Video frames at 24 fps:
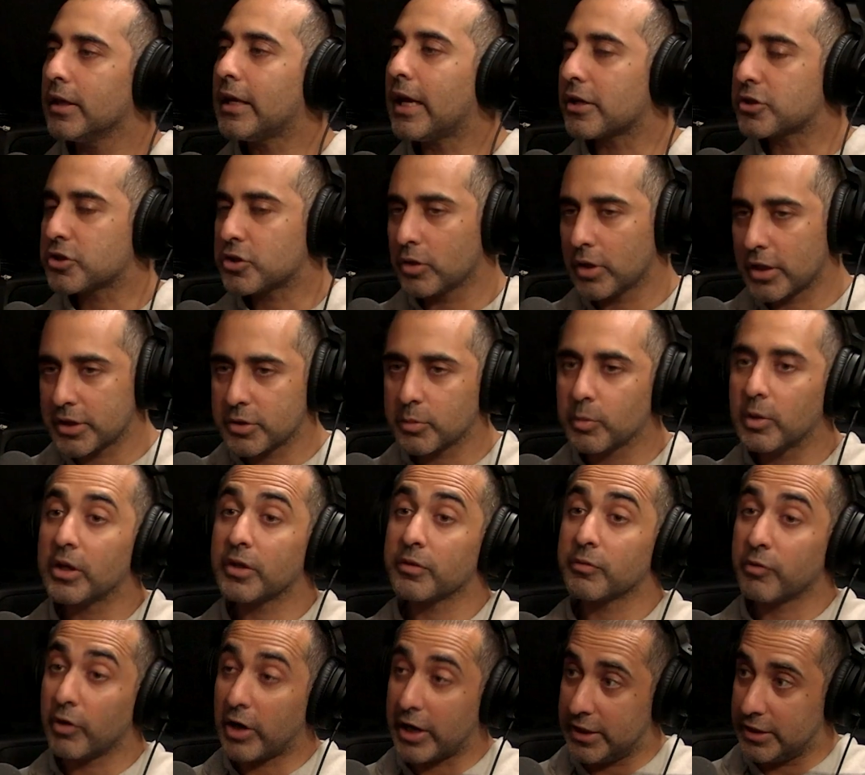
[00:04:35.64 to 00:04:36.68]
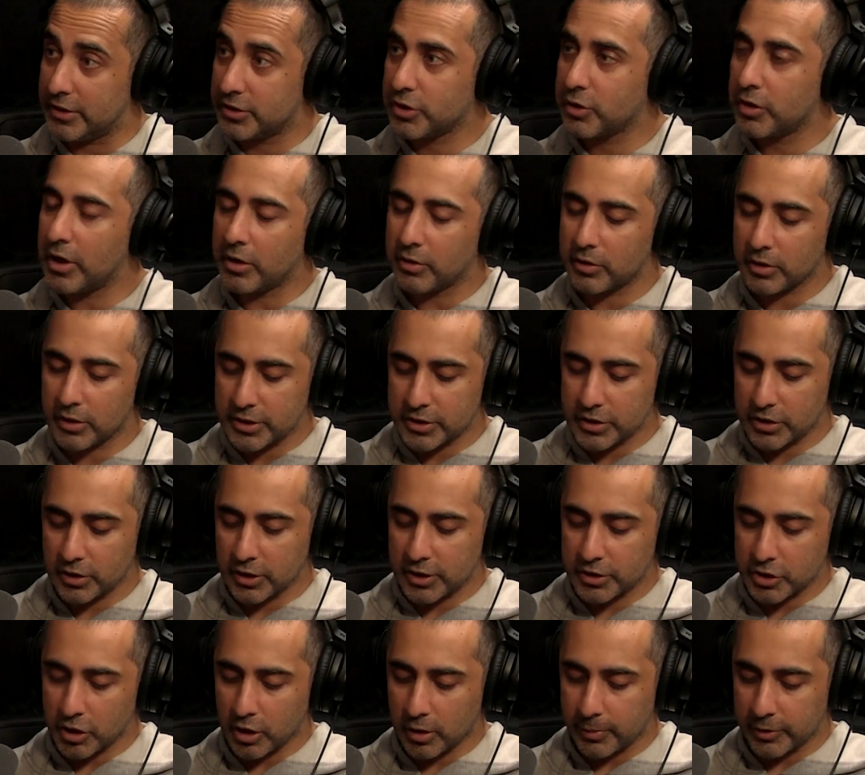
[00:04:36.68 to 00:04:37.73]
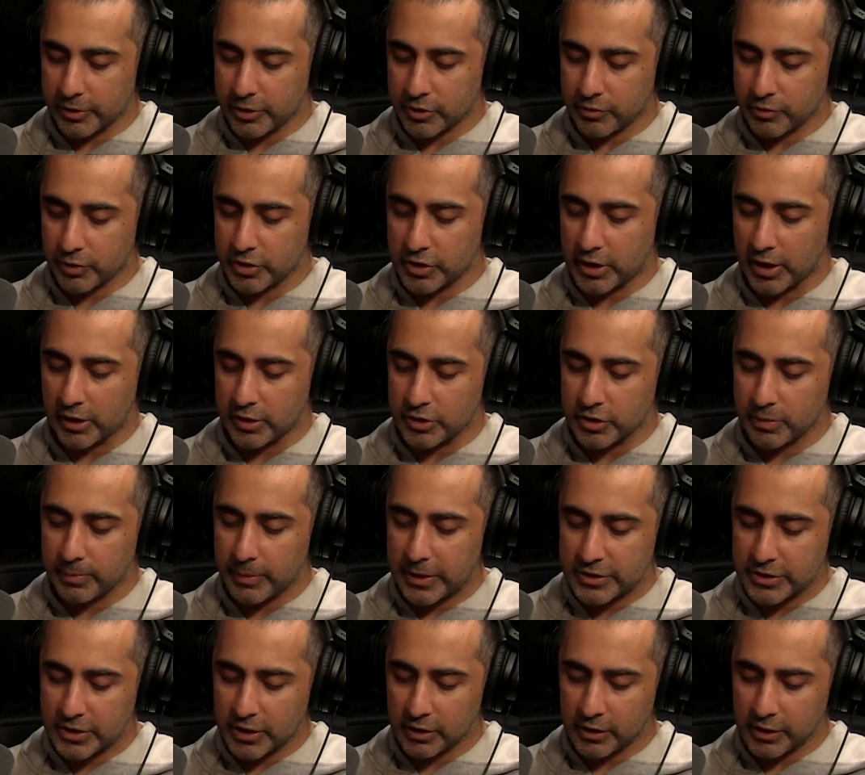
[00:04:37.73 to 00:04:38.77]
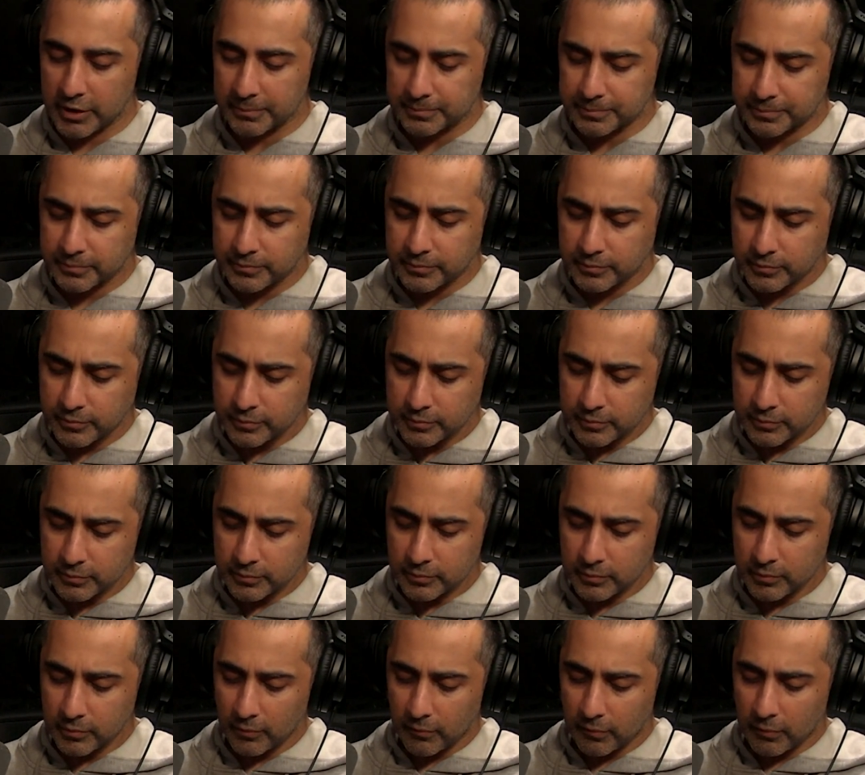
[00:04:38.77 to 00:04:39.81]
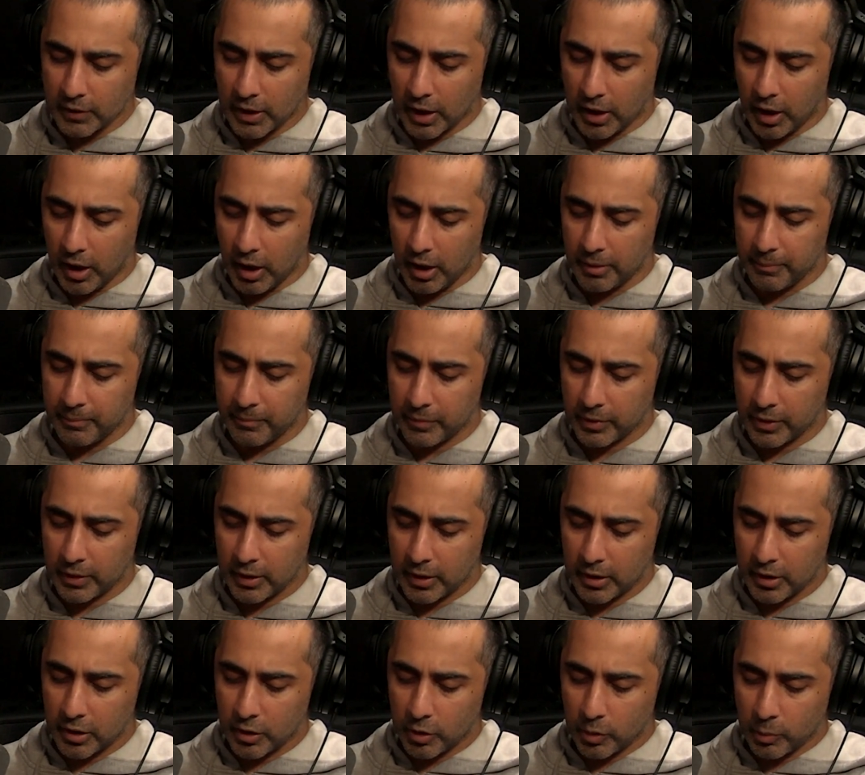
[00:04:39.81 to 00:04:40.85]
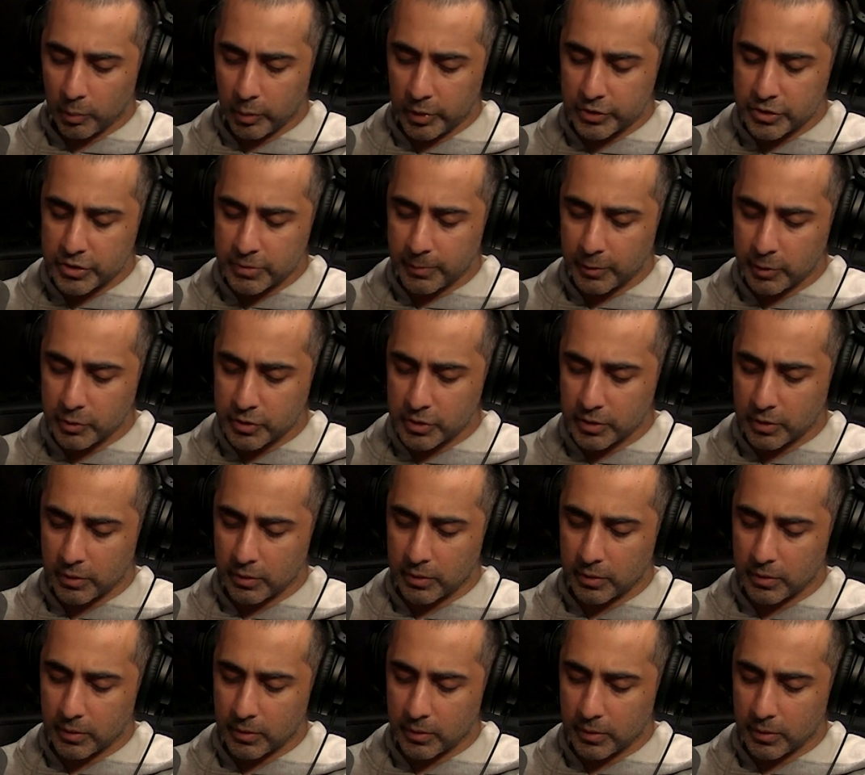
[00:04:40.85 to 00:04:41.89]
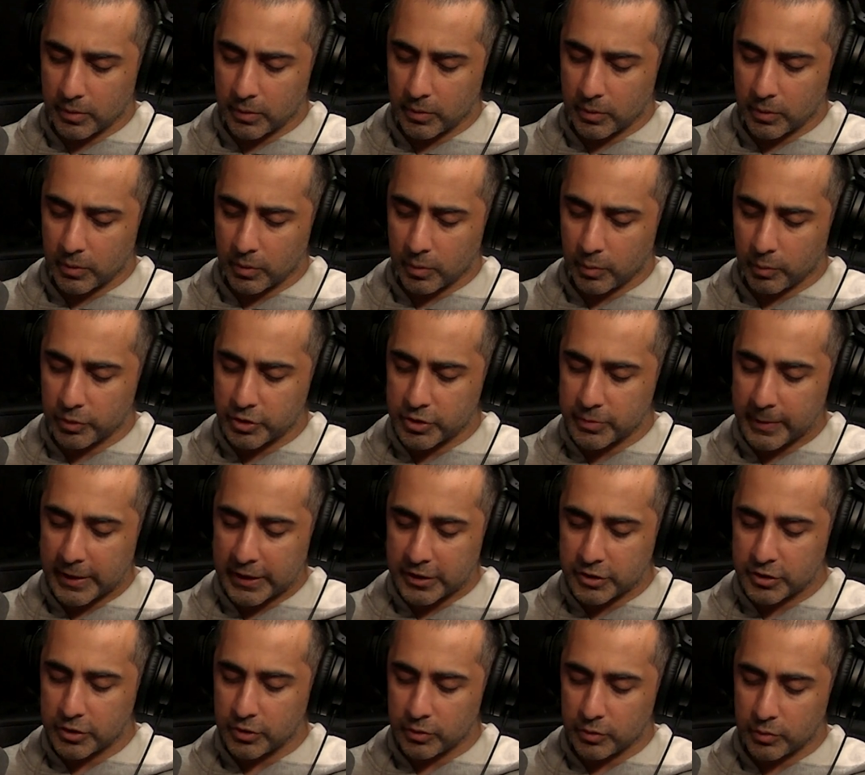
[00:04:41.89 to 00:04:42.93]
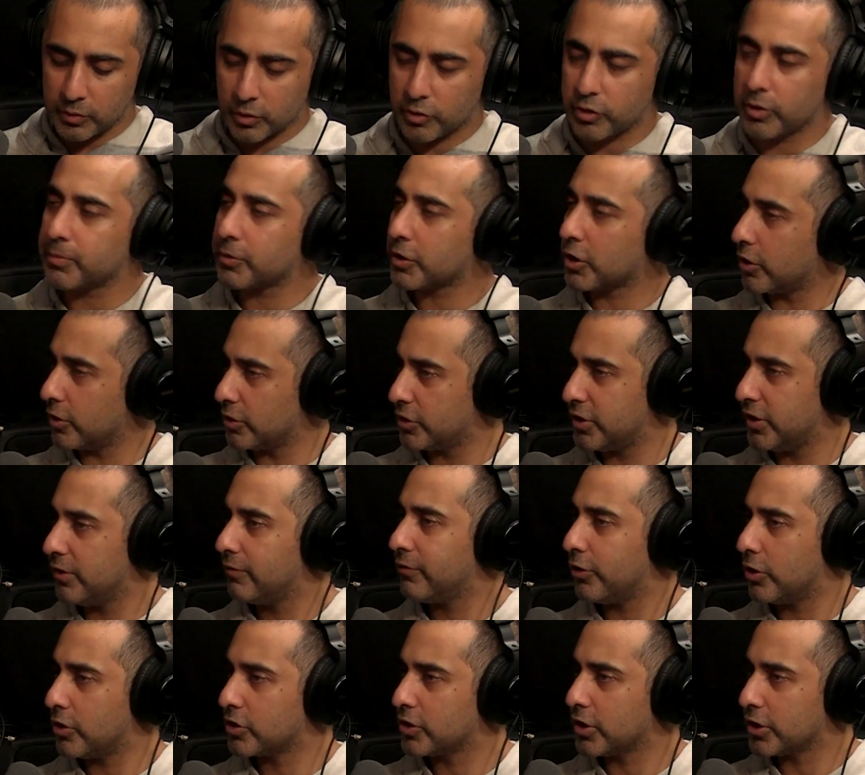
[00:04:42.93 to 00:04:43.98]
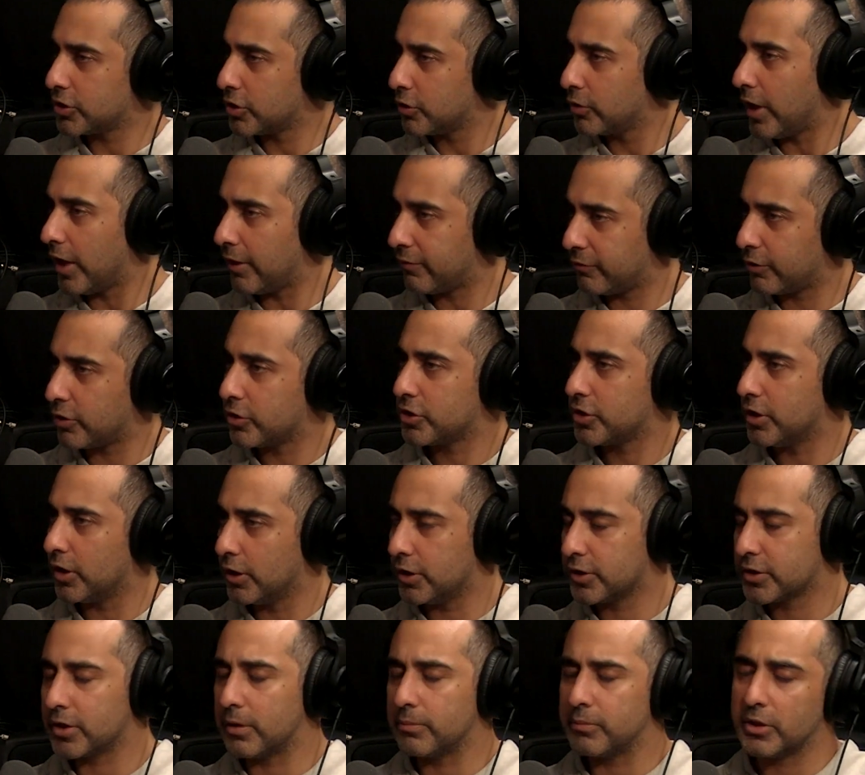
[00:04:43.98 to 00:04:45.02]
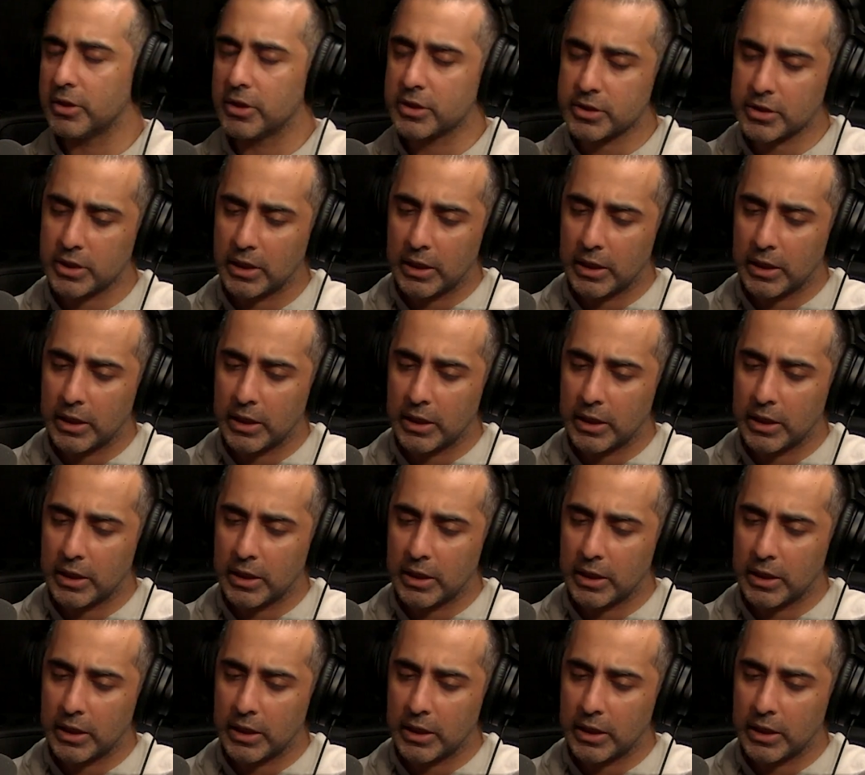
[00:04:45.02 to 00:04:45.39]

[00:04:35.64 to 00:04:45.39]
Yeah, so right. So now let's talk about this for a second. So basically, with respect to cryptocurrency first, let's do that first, and then let's come to this.